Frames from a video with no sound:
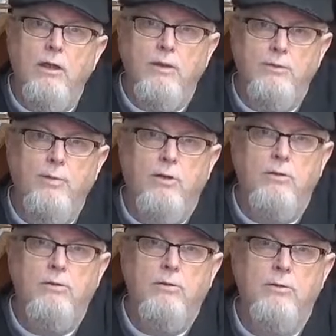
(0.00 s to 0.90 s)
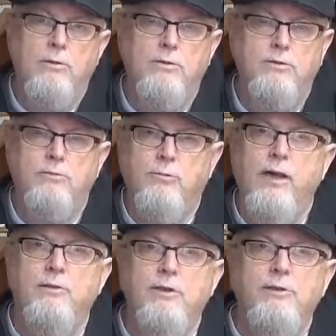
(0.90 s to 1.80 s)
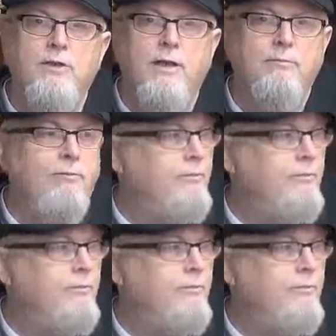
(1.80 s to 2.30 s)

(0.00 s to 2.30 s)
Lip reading: a small girl's rounded type